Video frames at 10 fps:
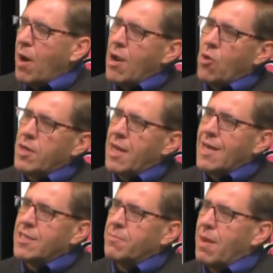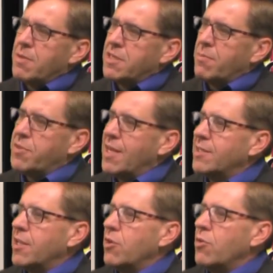prioritizing maybe some
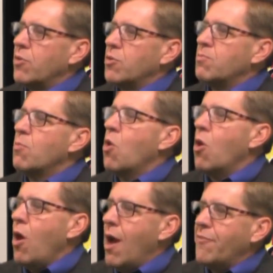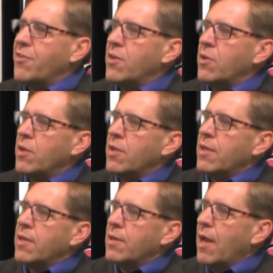things that you use more often
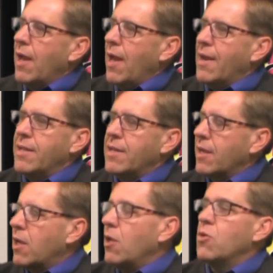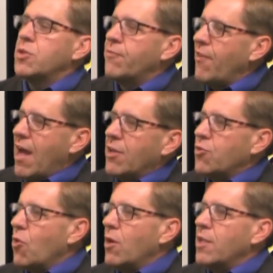in a close file
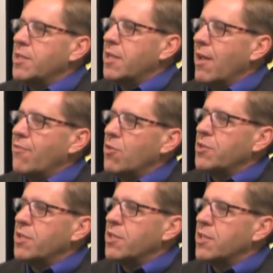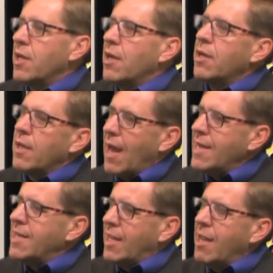drawer, let's say, versus I
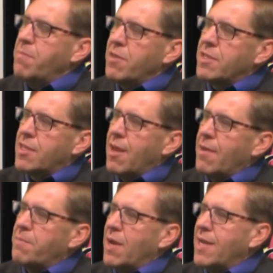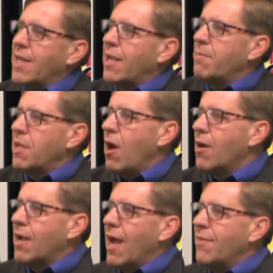need to keep this thing, but it can be
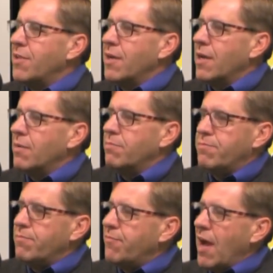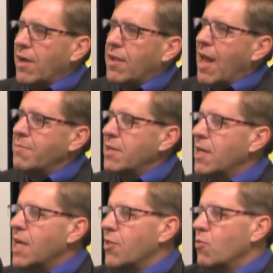archived in a file cabinet
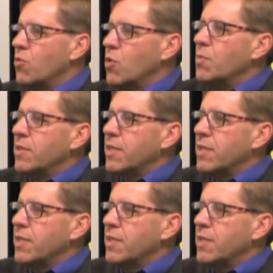in another room?